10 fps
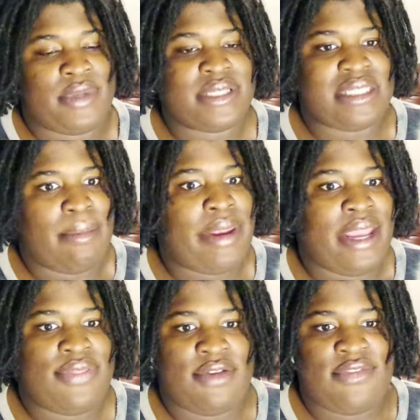There's somebody
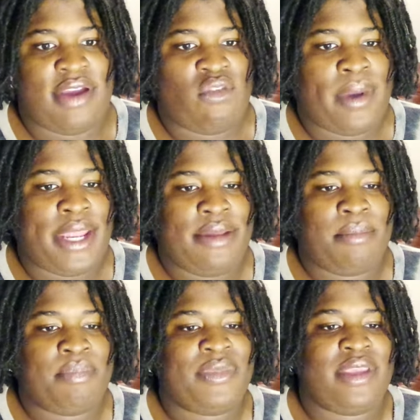out there for everybody.
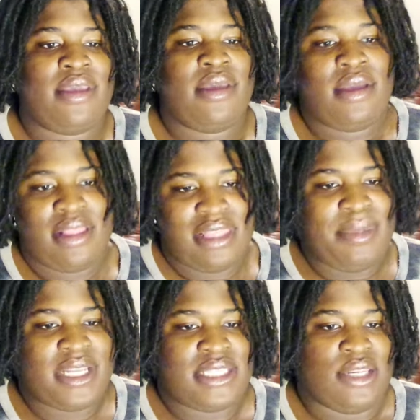Let
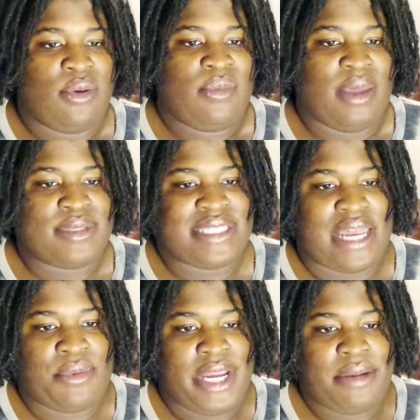me continue. That was
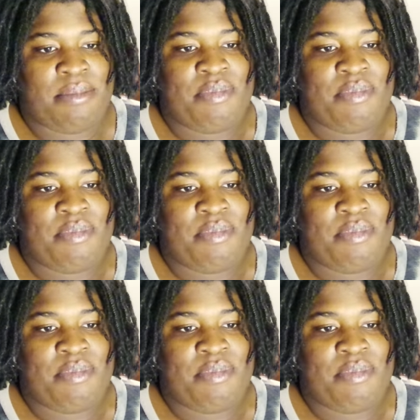side rant.